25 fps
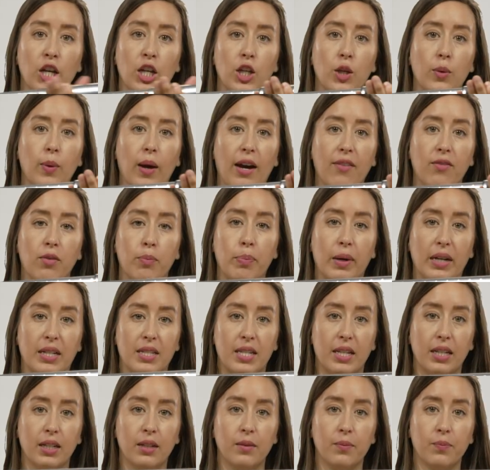You have a
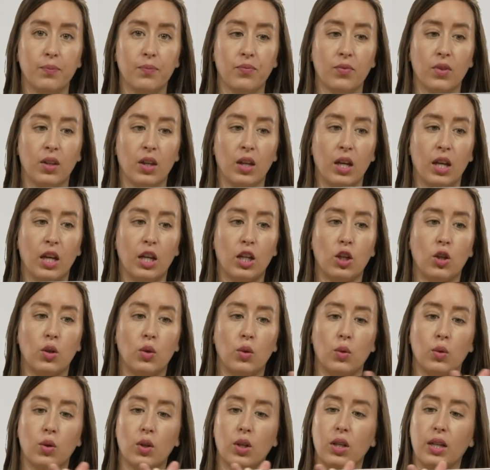button and
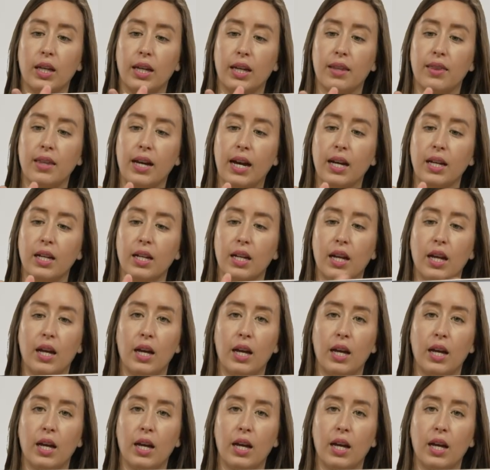you click that